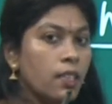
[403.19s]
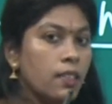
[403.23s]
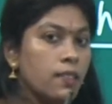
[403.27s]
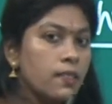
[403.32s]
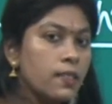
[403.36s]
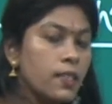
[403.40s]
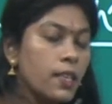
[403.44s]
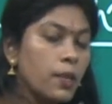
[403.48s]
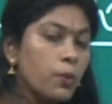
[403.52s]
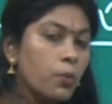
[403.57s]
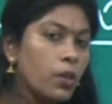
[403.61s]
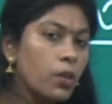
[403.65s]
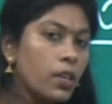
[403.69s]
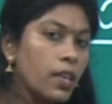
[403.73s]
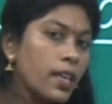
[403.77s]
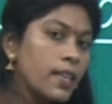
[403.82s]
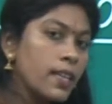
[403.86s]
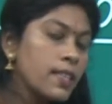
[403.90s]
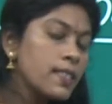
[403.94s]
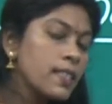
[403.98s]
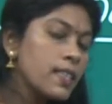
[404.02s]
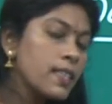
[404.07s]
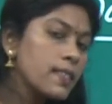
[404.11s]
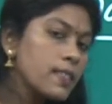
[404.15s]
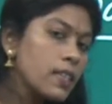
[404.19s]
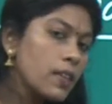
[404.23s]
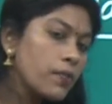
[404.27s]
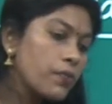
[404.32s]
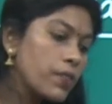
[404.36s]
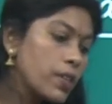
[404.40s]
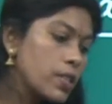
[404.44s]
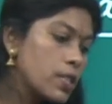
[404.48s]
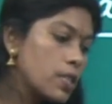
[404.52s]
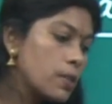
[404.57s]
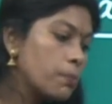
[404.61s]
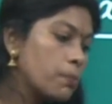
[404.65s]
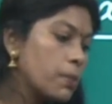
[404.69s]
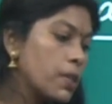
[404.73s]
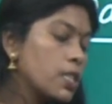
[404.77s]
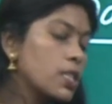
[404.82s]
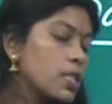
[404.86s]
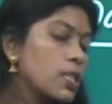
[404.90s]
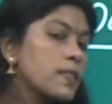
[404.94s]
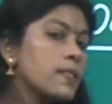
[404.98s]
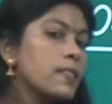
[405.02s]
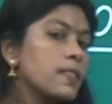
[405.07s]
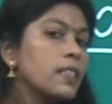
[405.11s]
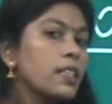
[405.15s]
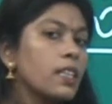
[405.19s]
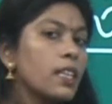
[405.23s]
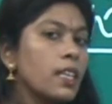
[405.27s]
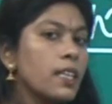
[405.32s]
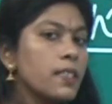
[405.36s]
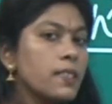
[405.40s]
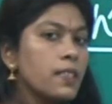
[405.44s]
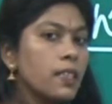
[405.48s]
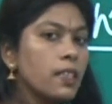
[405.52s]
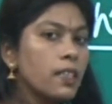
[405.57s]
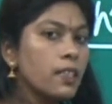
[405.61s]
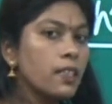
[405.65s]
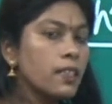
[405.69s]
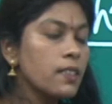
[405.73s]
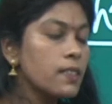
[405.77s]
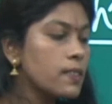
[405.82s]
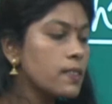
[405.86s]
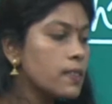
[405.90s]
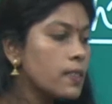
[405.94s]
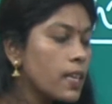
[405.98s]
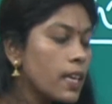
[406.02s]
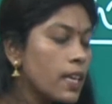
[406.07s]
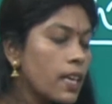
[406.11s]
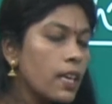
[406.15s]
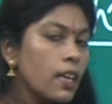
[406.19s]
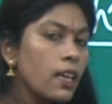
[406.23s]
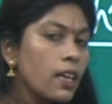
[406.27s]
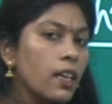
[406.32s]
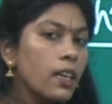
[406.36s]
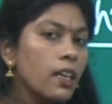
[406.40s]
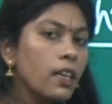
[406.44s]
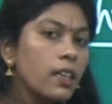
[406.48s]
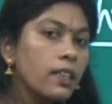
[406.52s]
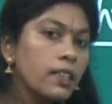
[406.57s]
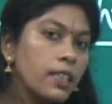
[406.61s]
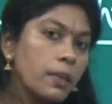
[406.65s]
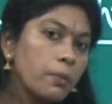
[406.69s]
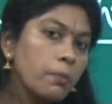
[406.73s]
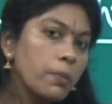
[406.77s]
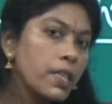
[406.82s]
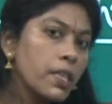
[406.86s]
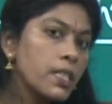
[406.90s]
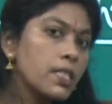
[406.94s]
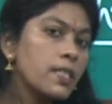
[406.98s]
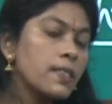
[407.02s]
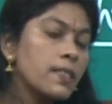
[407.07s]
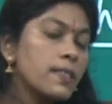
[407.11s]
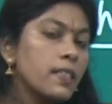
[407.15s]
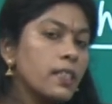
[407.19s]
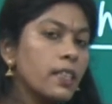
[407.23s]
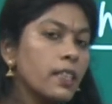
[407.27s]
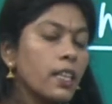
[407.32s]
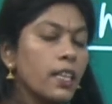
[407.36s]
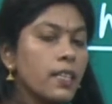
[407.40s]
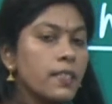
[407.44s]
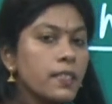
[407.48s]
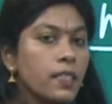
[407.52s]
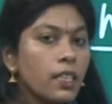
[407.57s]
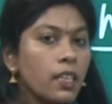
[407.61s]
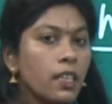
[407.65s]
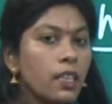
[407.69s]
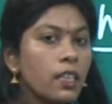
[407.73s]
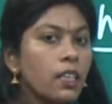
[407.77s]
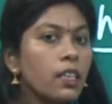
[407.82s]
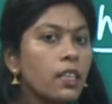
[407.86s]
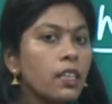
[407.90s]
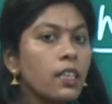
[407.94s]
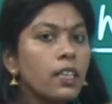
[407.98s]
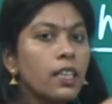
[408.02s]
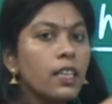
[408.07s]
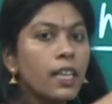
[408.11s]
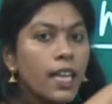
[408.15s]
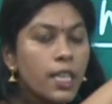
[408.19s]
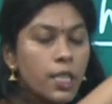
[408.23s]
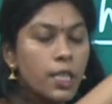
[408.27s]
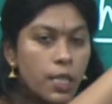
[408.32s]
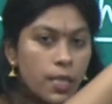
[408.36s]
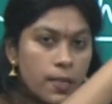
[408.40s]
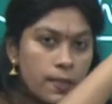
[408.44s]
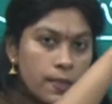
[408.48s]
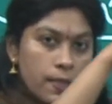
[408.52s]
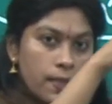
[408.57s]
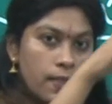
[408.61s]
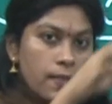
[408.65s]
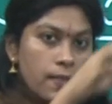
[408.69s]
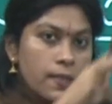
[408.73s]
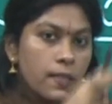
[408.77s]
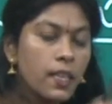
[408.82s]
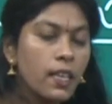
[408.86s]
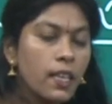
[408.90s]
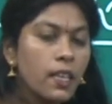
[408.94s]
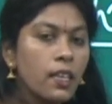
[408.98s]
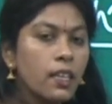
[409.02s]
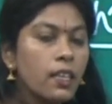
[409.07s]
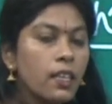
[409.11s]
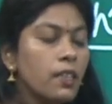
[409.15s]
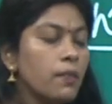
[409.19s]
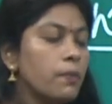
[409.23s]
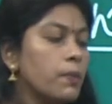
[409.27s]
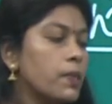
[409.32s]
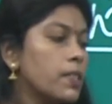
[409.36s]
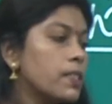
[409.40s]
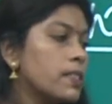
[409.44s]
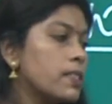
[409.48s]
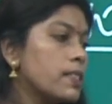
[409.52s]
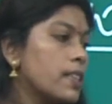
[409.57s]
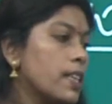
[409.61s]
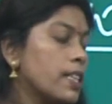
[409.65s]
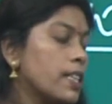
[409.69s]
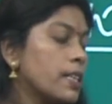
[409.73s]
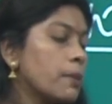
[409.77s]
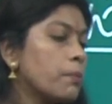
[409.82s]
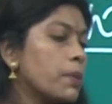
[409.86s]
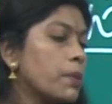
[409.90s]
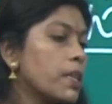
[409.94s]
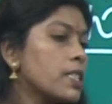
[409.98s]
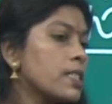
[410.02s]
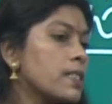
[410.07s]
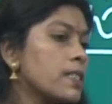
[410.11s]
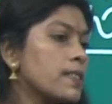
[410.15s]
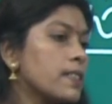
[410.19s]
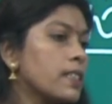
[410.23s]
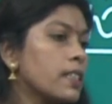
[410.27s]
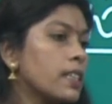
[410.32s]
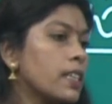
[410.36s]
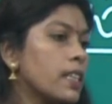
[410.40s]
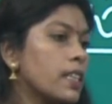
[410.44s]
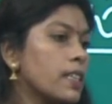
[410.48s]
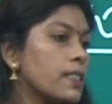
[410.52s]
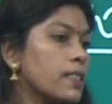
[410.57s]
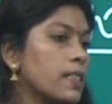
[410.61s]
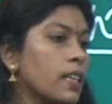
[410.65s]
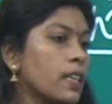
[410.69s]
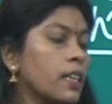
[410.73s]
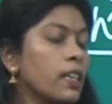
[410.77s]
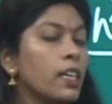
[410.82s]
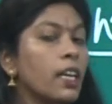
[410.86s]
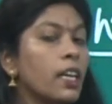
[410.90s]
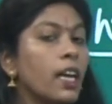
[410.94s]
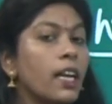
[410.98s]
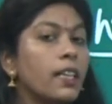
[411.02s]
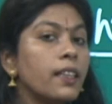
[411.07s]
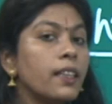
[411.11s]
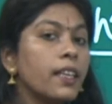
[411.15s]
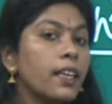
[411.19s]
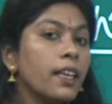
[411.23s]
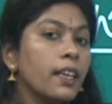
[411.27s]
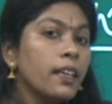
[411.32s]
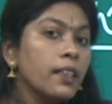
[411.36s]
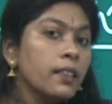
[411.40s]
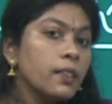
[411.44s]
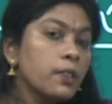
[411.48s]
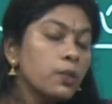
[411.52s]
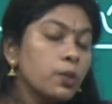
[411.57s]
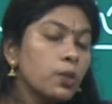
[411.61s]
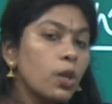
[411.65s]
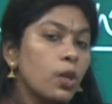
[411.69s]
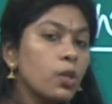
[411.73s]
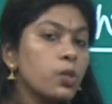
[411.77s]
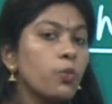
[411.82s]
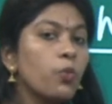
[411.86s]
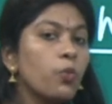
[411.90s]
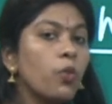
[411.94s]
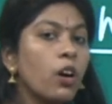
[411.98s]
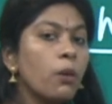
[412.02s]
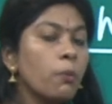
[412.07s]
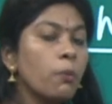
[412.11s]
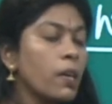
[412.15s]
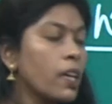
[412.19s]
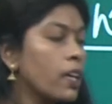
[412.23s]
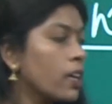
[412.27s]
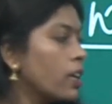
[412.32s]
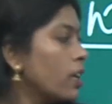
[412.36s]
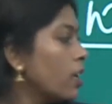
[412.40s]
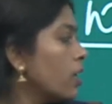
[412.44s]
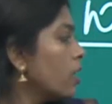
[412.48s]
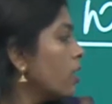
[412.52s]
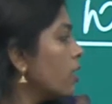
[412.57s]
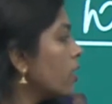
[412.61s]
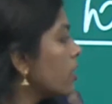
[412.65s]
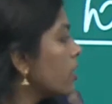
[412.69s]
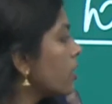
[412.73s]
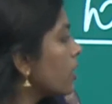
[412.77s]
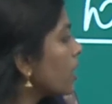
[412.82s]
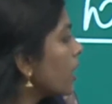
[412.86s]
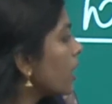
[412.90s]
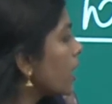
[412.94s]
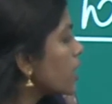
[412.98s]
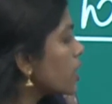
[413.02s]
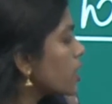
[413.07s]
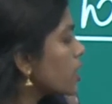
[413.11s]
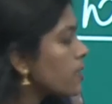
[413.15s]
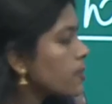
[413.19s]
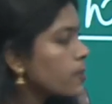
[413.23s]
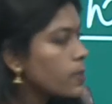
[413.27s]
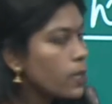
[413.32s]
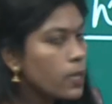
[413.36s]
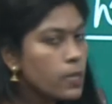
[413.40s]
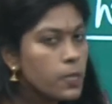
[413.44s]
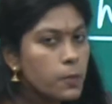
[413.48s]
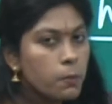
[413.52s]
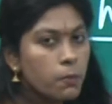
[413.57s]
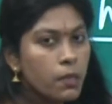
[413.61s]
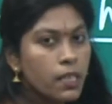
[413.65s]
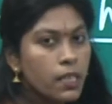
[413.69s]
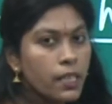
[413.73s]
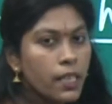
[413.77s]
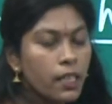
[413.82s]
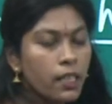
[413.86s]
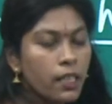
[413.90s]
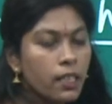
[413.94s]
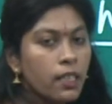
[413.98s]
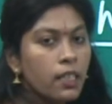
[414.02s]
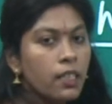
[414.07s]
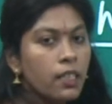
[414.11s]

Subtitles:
C1 and sea surface temperature is increasing, sea temperature is increasing, glacier is in the sea. When sea temperature is increasing and the earth is also warming, the glacier starts melting.